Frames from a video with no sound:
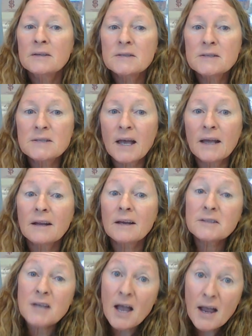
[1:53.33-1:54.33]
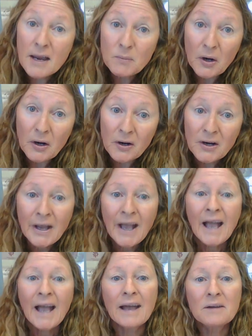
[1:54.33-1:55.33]
Set a timer
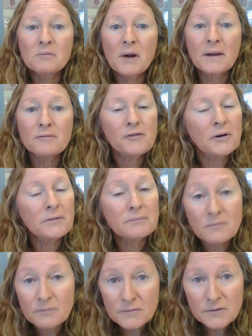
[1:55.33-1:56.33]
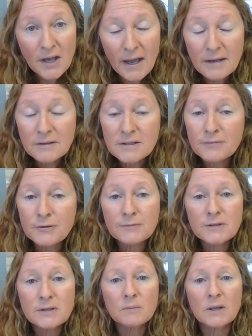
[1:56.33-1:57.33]
and write for 10 to
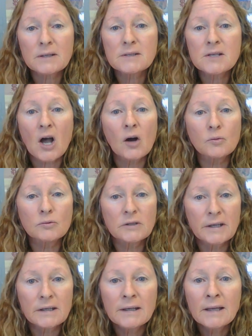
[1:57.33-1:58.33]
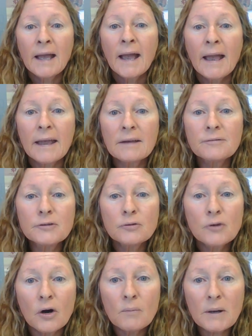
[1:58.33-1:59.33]
15 minutes only. If you
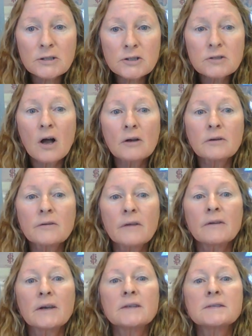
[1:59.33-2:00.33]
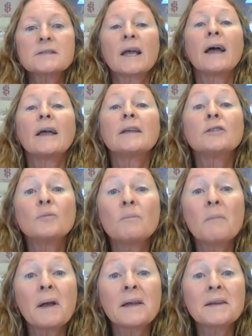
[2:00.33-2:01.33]
go much longer than this, you
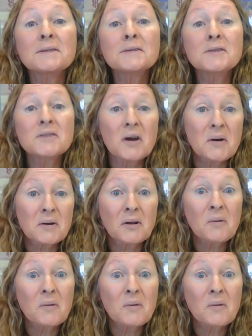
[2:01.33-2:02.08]
may start